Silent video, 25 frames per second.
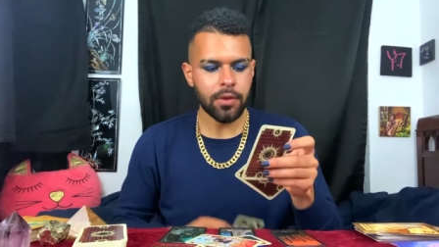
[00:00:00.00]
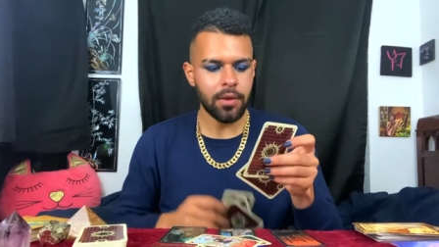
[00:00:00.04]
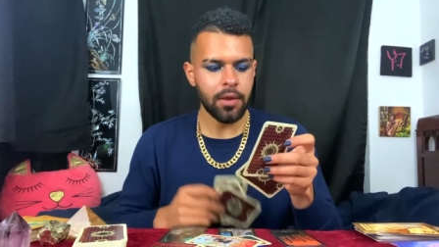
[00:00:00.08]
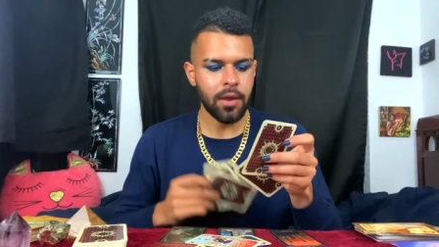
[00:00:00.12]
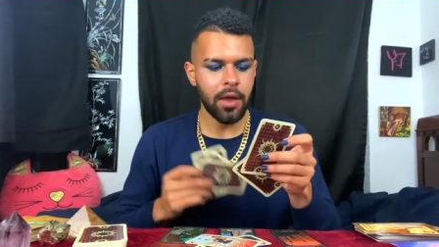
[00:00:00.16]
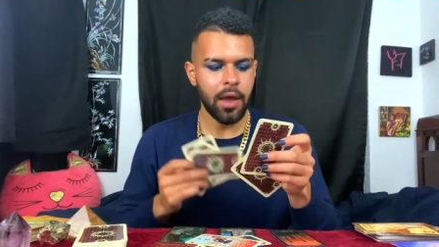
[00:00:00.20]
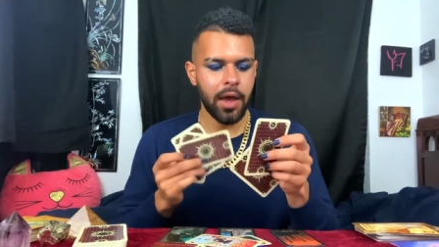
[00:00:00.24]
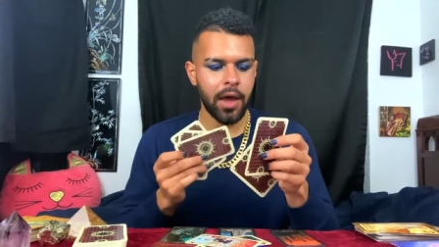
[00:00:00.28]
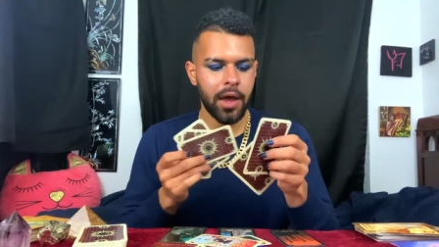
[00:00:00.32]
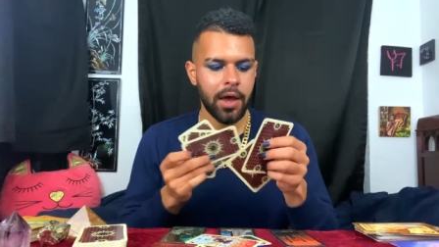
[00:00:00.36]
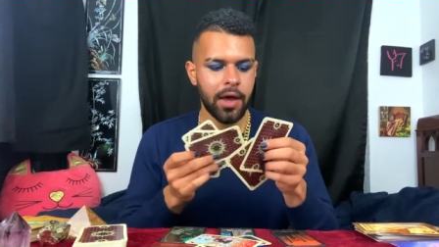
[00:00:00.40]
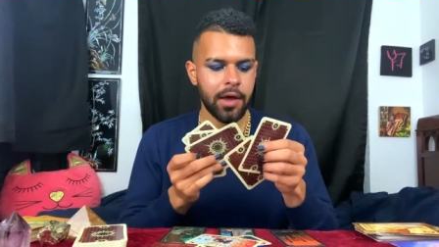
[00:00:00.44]

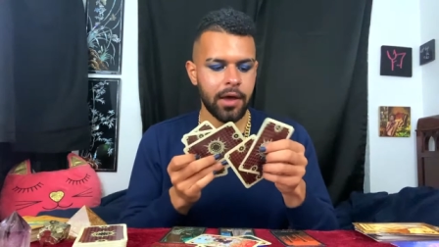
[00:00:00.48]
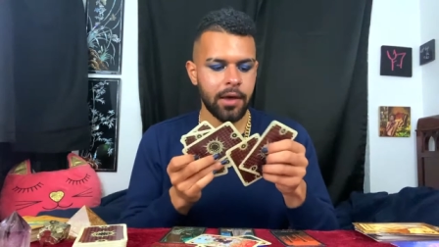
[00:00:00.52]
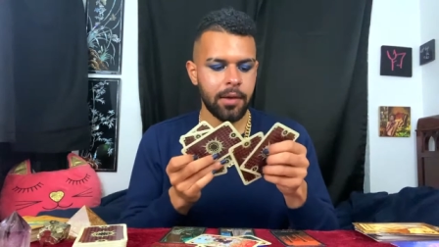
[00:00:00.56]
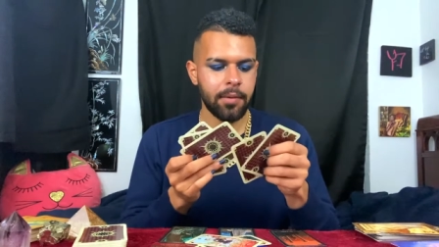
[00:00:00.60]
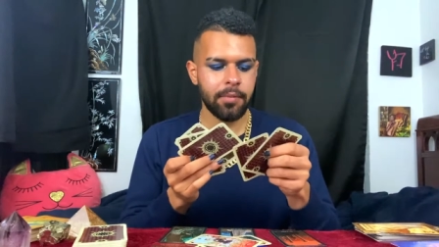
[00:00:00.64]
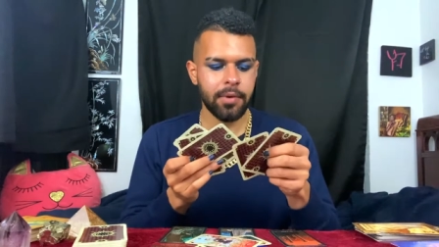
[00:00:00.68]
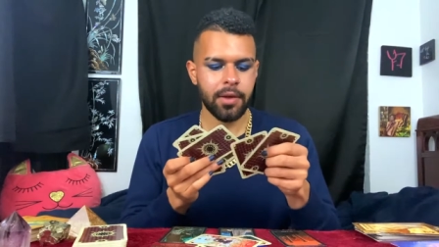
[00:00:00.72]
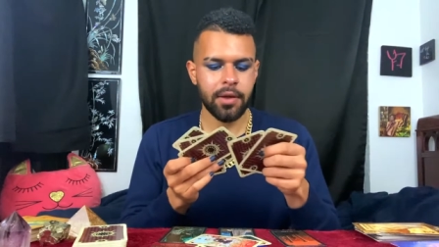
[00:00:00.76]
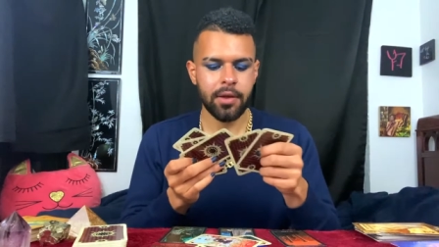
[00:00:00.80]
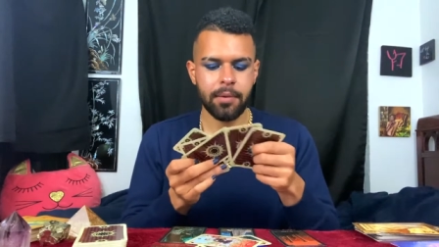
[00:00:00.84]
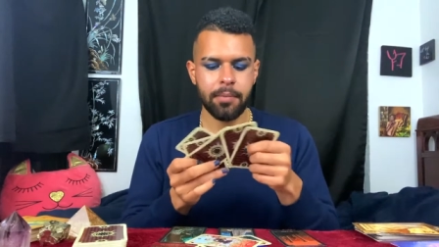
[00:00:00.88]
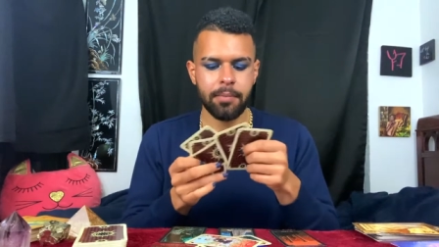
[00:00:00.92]

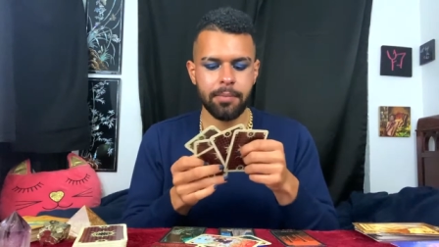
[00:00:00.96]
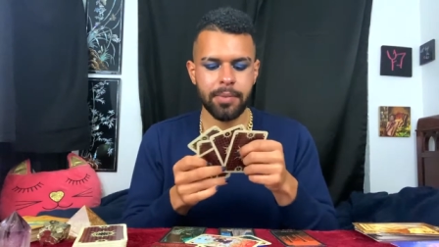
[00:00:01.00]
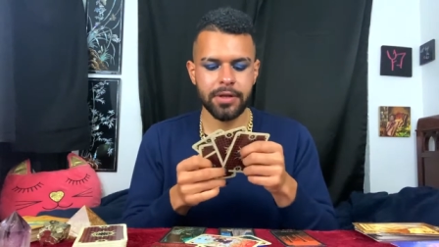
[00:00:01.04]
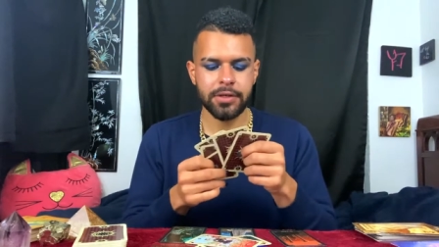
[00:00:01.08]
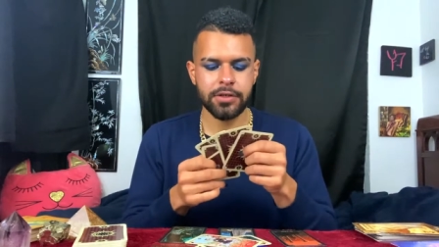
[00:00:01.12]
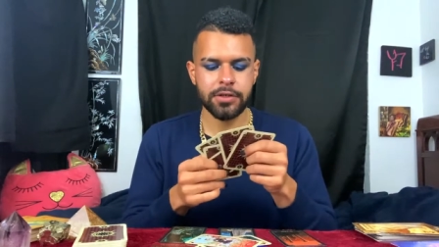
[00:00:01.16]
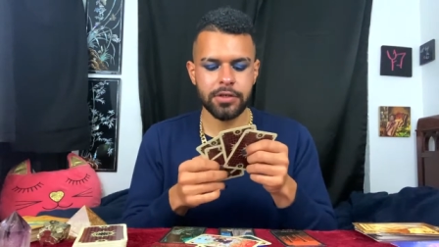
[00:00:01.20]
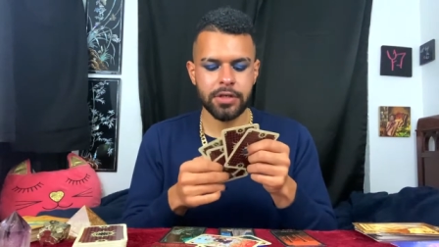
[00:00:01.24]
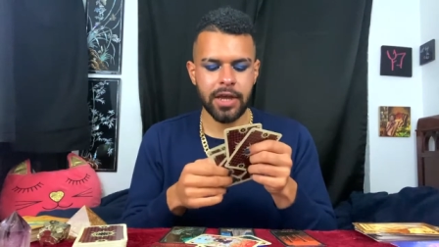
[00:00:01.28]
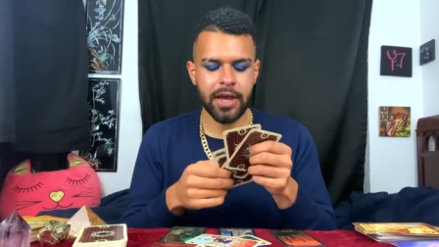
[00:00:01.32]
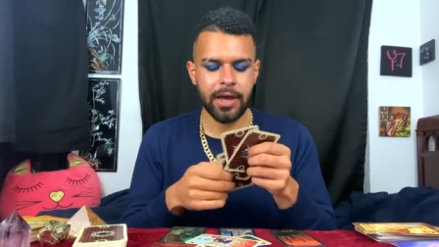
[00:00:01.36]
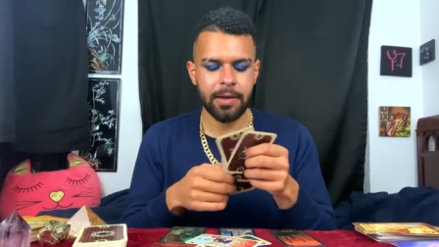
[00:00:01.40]
but
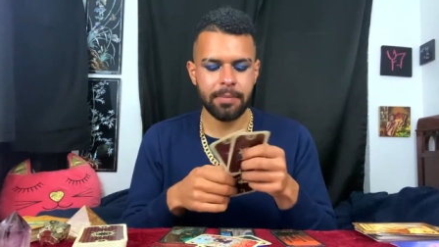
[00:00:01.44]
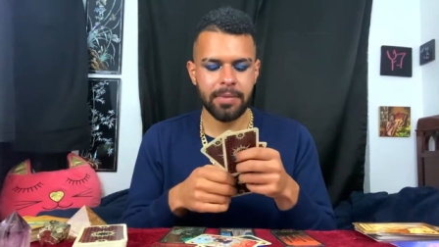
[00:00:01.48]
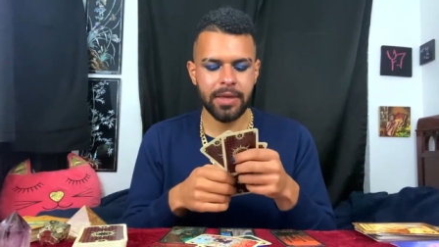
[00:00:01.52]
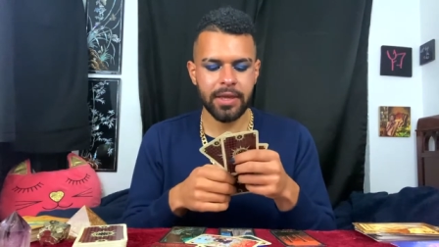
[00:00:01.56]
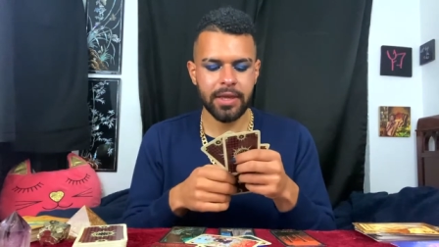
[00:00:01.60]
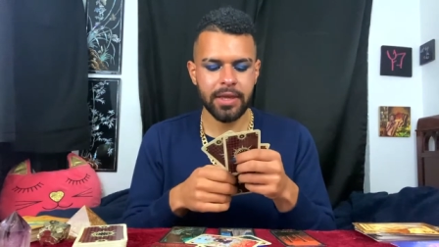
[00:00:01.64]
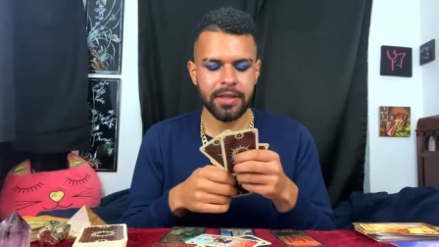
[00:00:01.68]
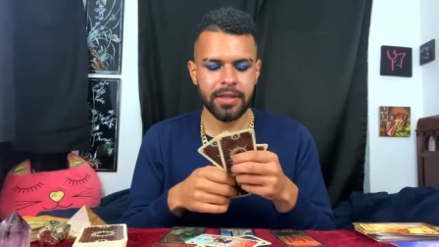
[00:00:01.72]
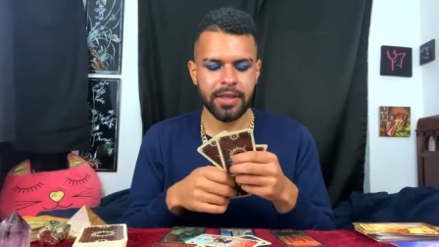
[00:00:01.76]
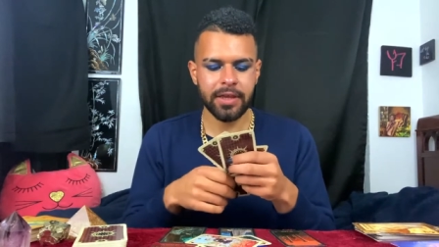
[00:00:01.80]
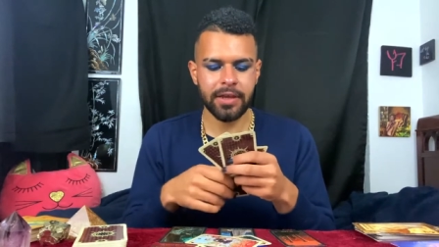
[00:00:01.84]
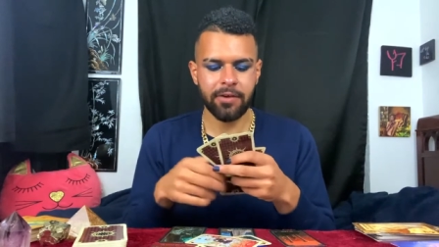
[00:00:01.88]
not
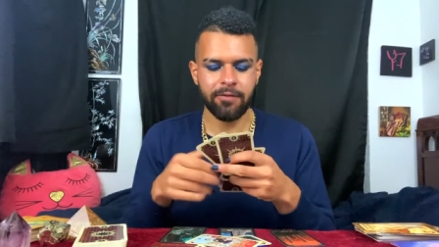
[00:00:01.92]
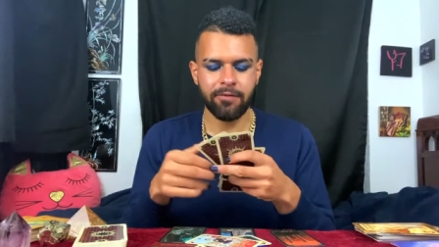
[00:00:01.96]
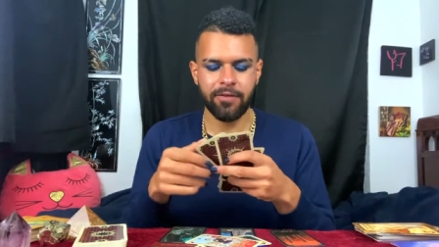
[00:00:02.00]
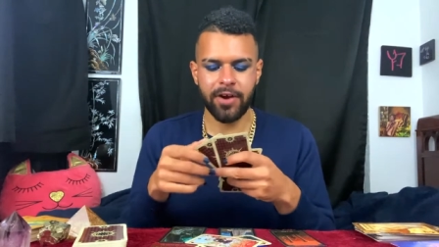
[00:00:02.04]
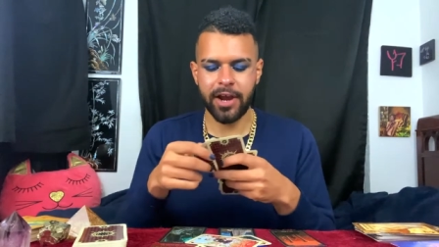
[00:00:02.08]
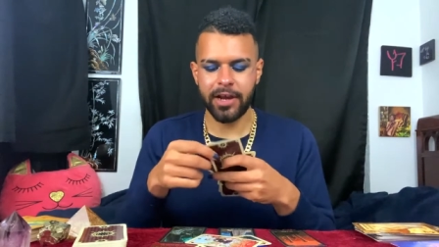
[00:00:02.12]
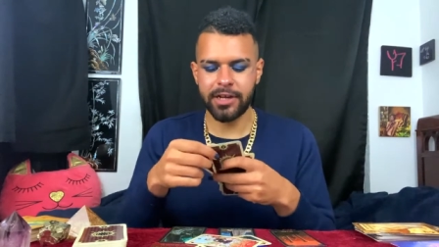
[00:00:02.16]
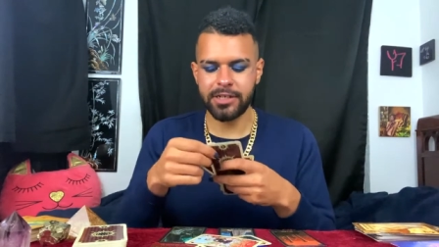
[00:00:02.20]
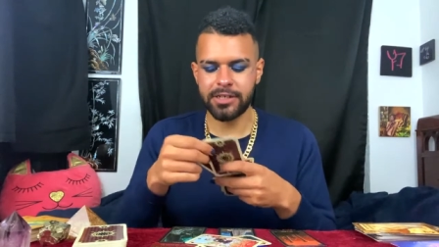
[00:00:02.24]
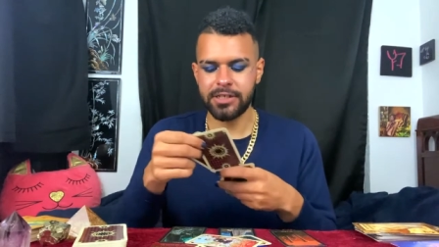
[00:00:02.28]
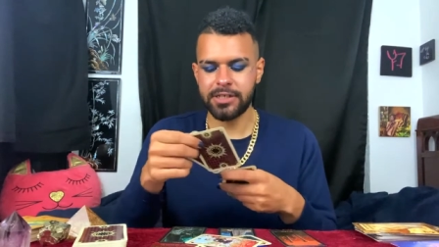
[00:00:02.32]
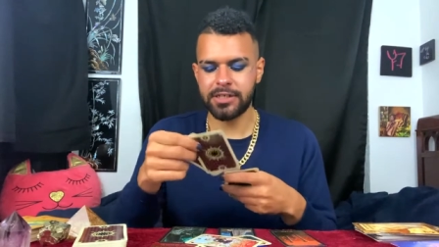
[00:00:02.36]
making like a
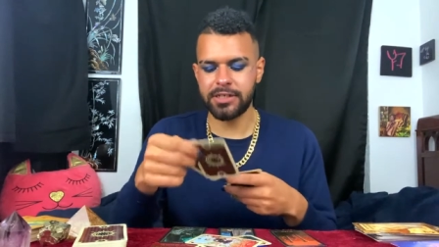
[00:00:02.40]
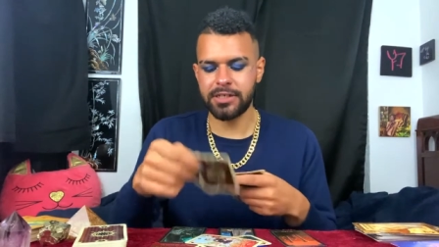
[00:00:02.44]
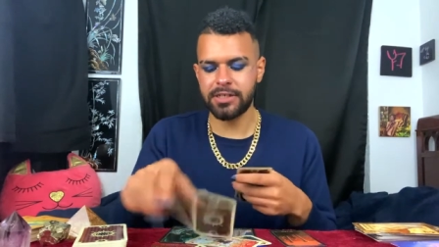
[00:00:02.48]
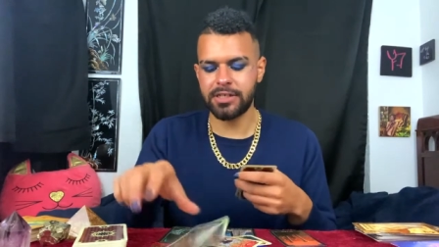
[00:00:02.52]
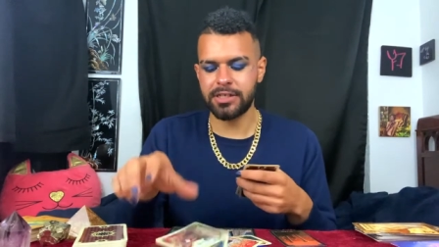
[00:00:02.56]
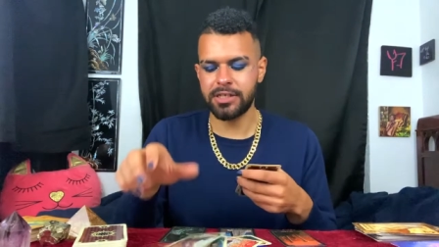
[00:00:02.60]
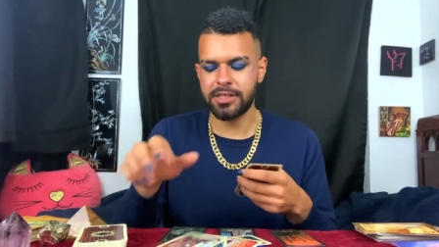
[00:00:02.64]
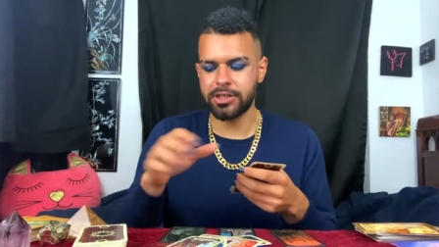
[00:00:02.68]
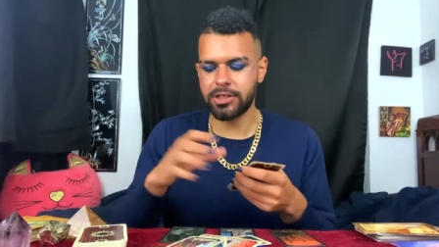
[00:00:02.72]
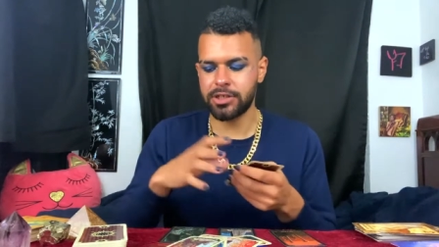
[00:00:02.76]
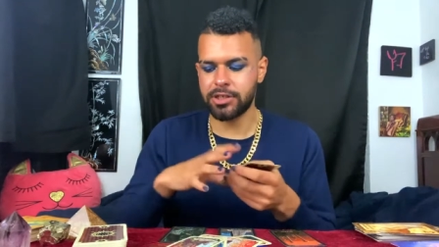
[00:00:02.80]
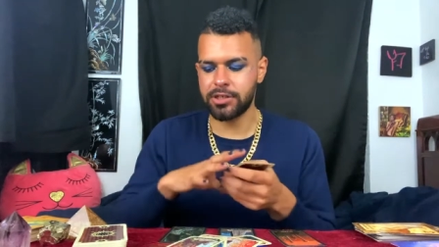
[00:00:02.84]
rash
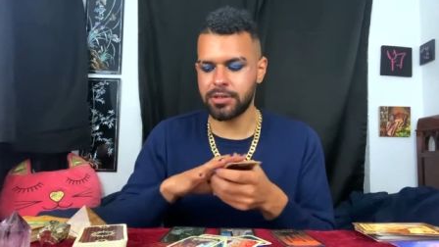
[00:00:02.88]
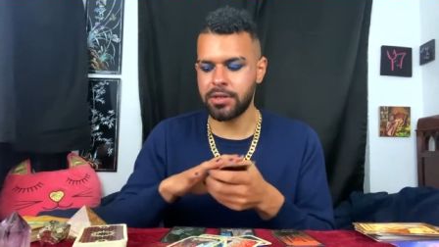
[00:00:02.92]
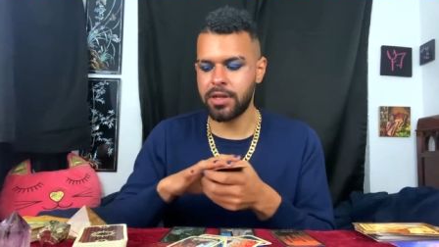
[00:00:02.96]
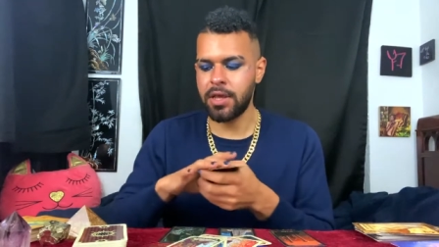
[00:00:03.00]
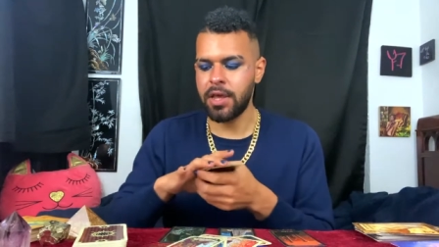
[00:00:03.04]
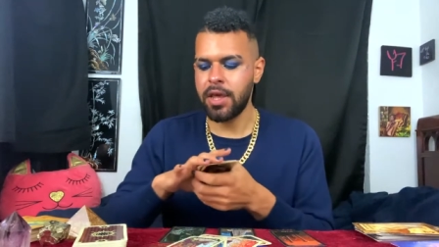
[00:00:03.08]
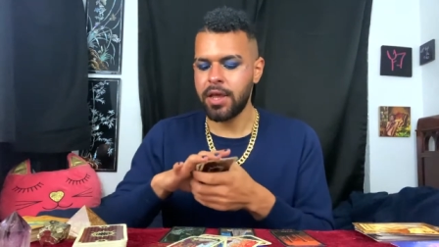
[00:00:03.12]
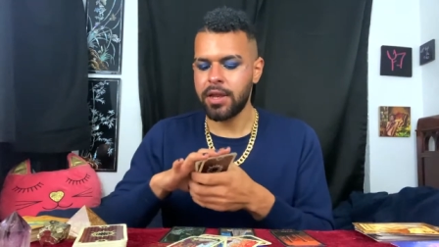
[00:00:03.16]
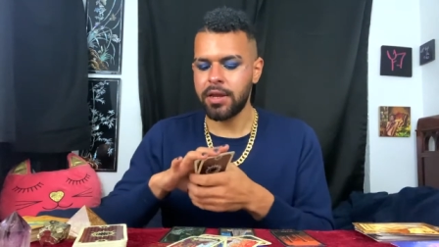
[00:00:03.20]
decision.